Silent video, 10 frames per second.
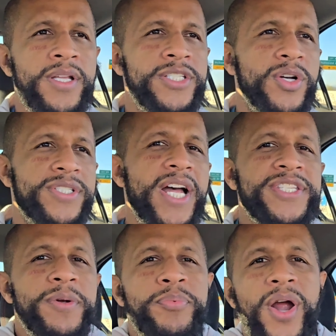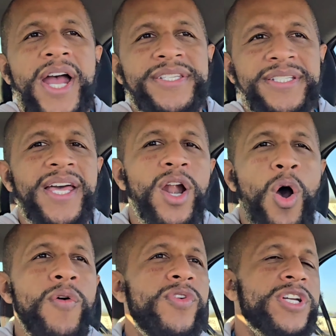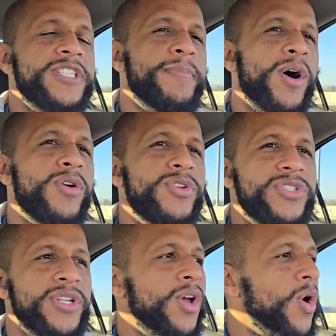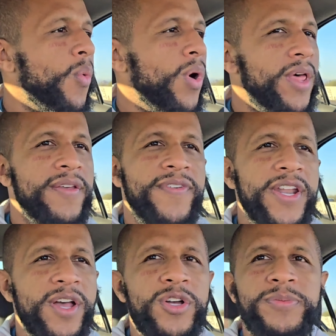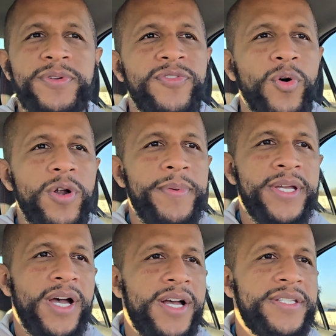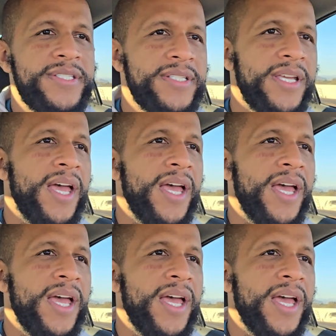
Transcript: So it's not surprising that I overexposed one of the videos before, because